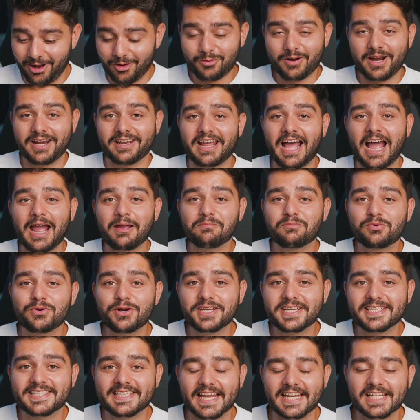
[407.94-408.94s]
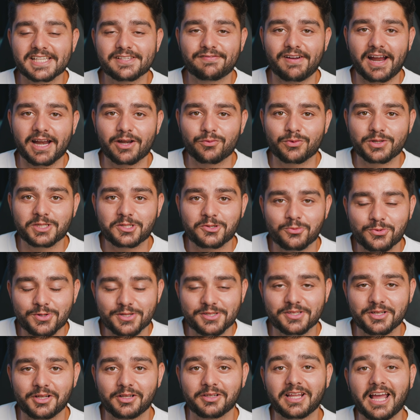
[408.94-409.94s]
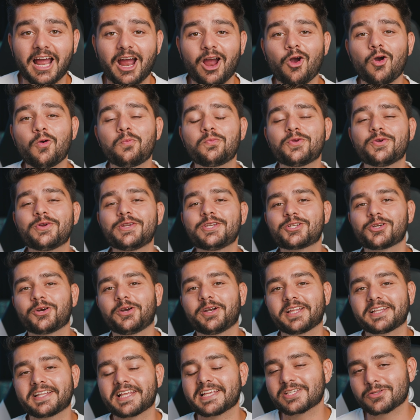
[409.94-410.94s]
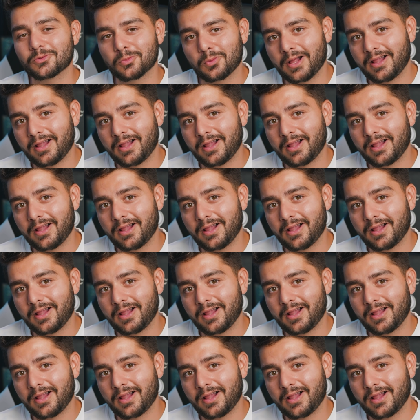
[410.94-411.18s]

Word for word: Alright, I'm pretty satisfied with the result. I hope you enjoyed it as